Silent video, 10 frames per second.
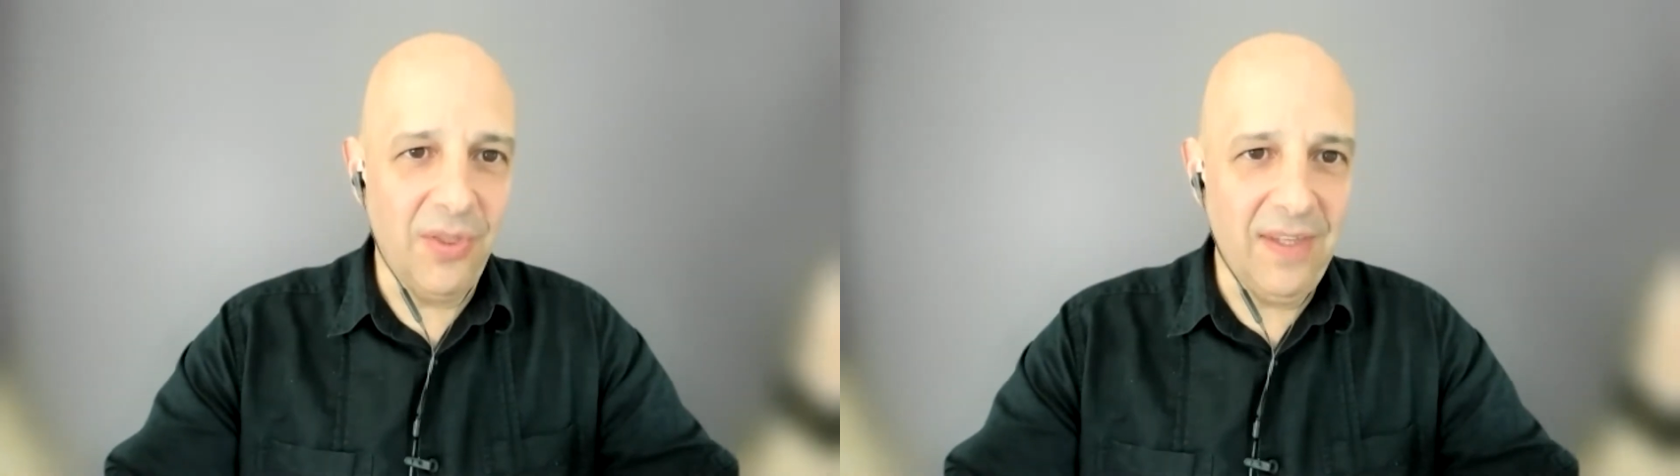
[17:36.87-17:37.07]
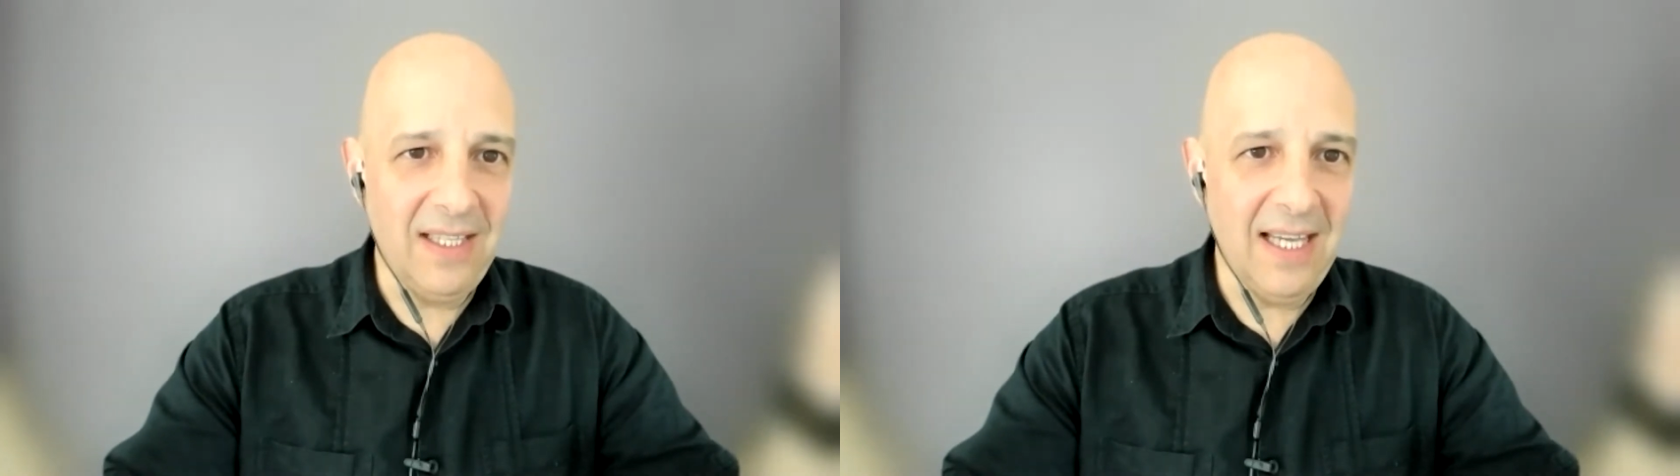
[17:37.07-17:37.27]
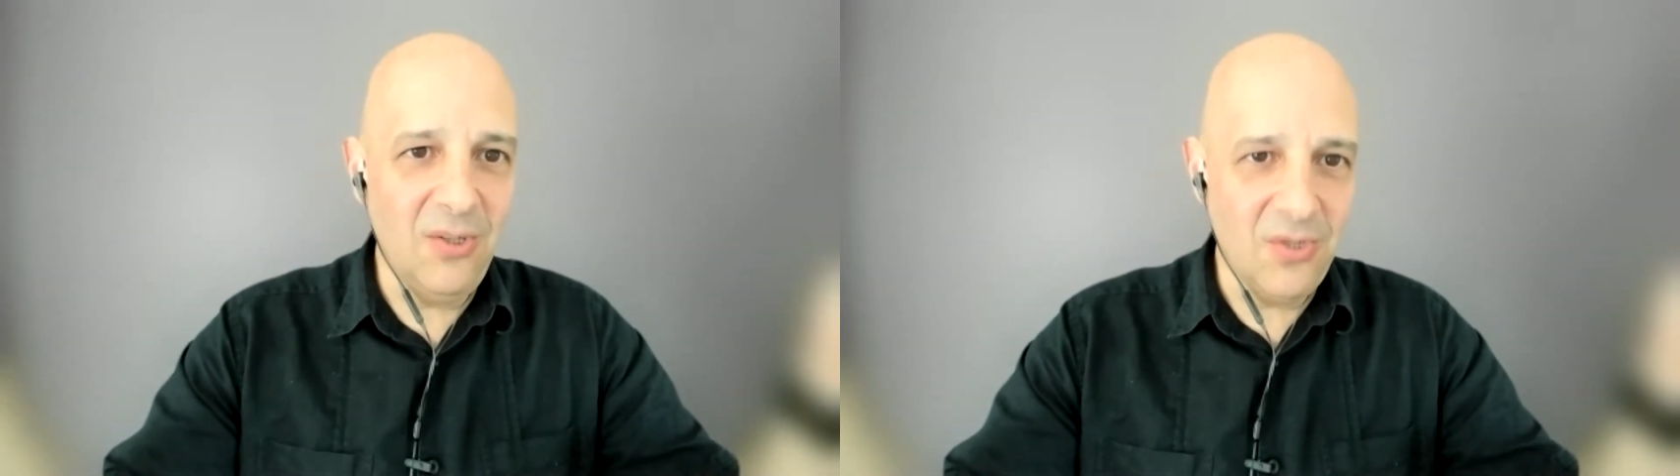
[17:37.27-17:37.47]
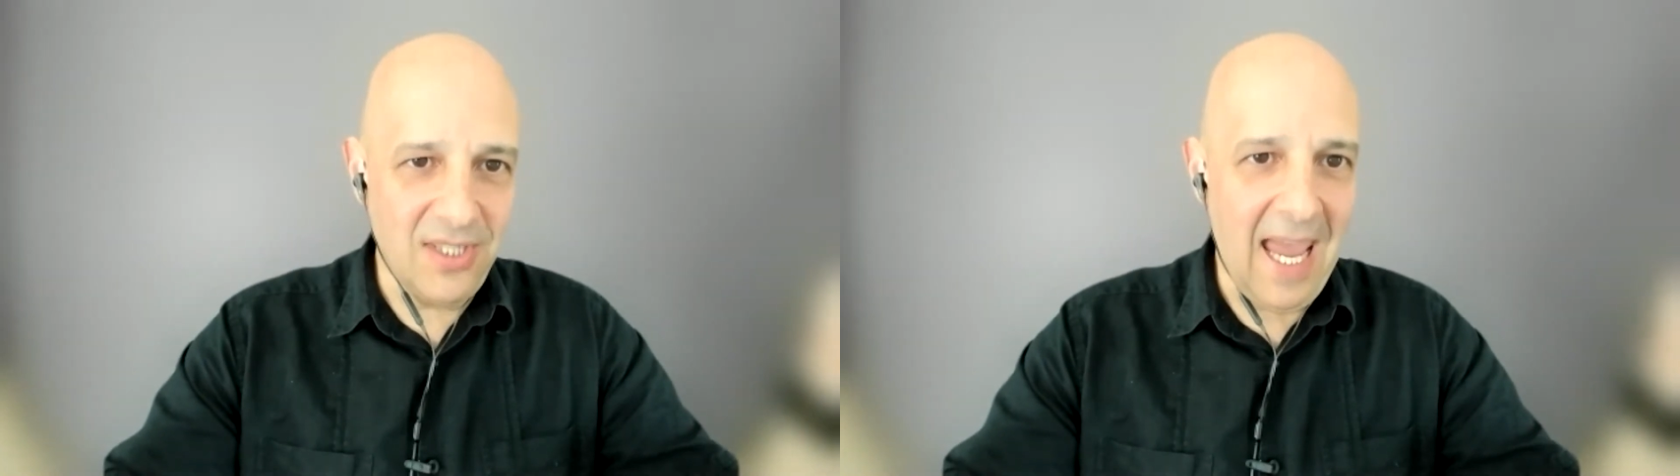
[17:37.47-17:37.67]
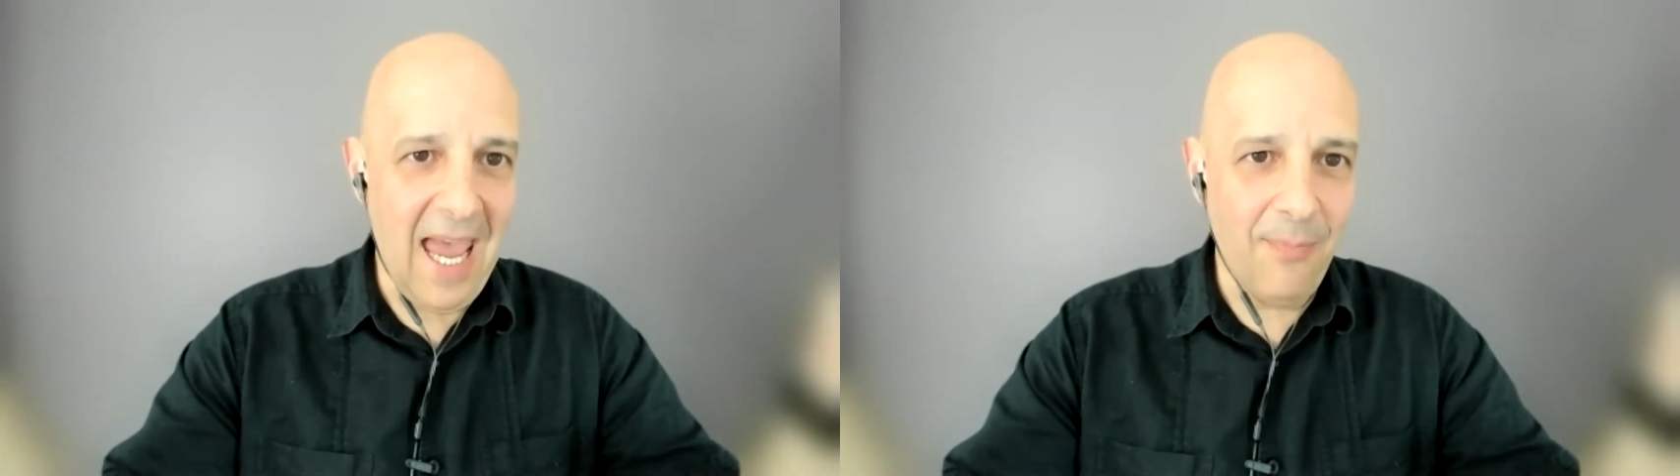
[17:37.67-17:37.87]
thing that used
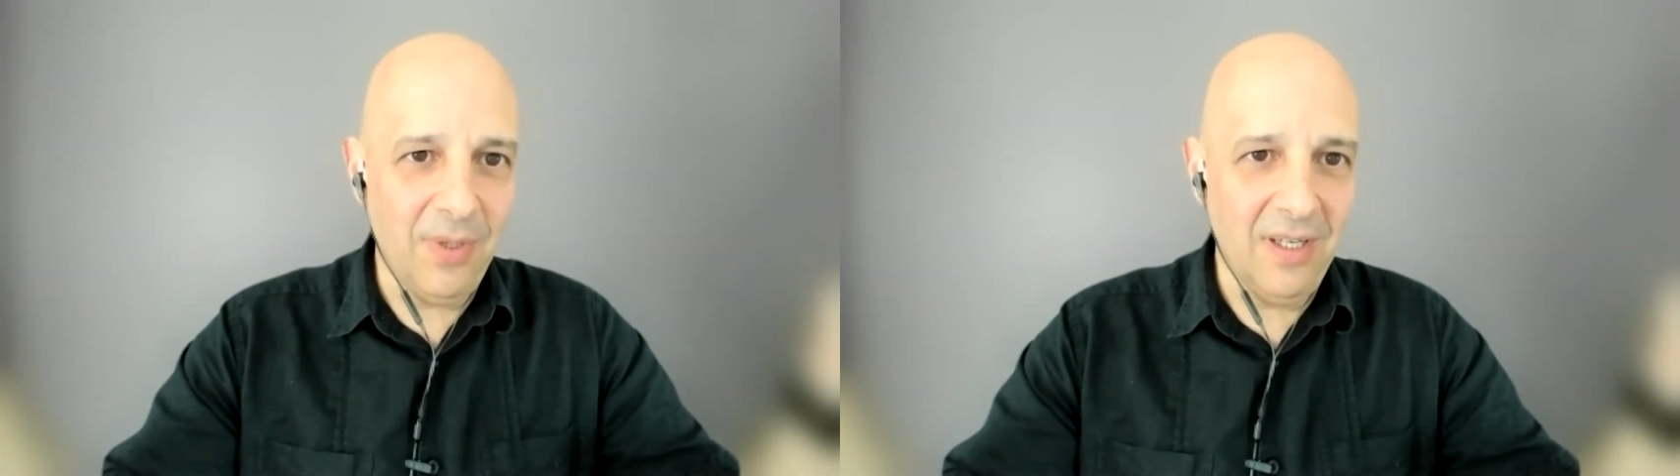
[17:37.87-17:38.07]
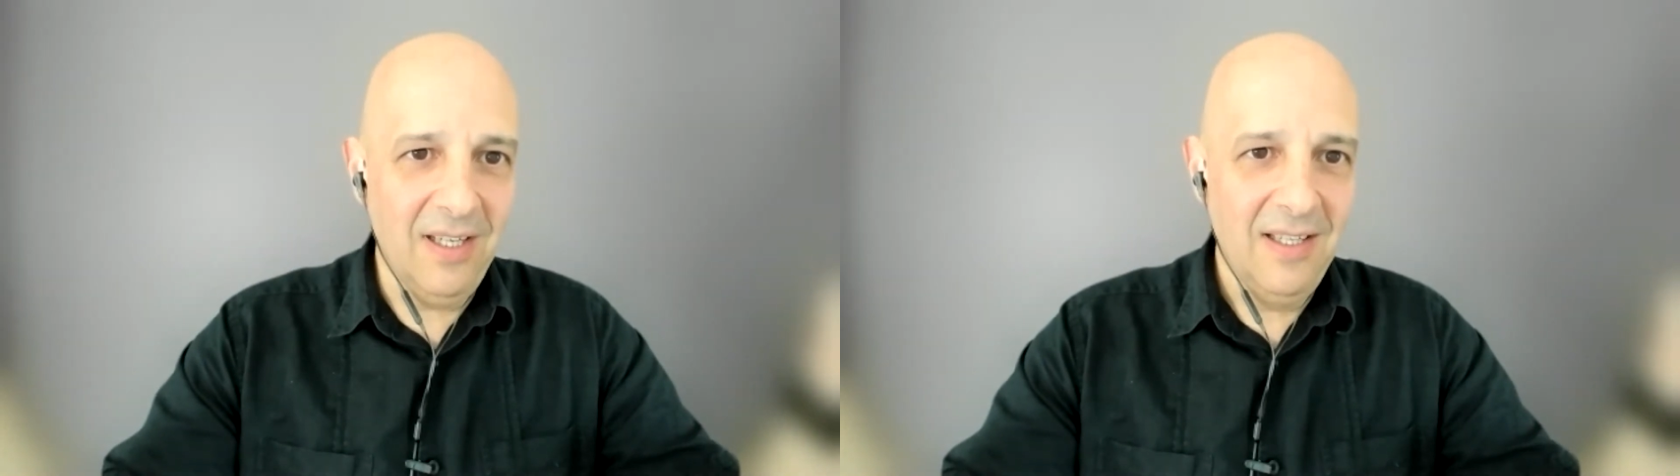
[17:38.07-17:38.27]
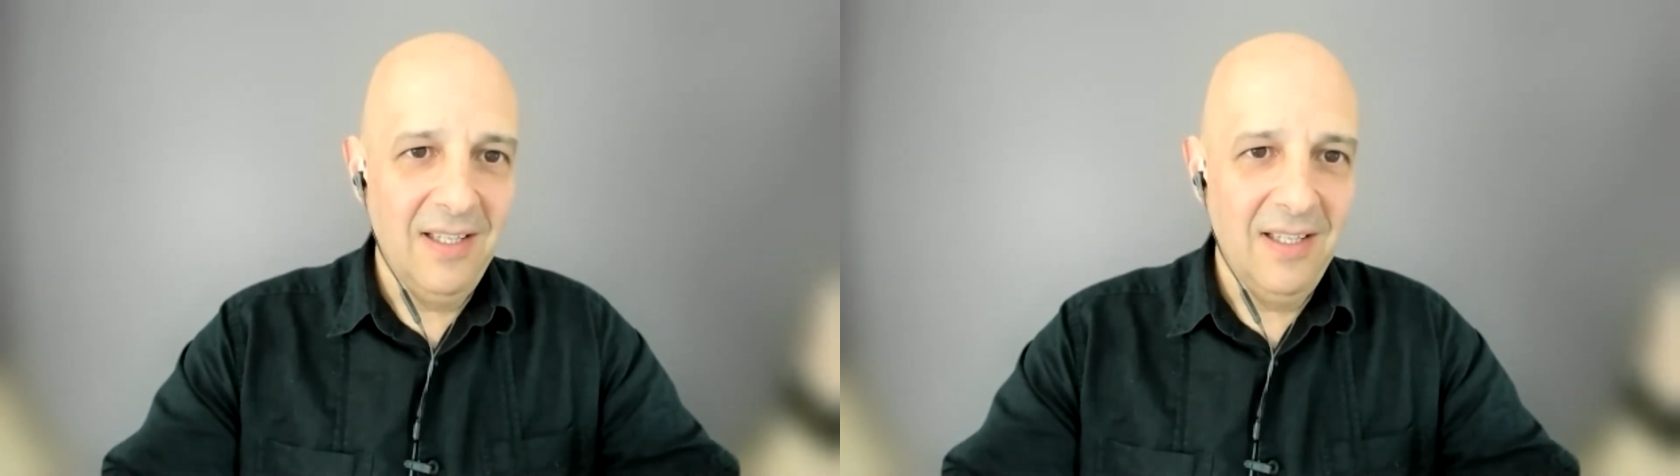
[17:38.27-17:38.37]
to happen,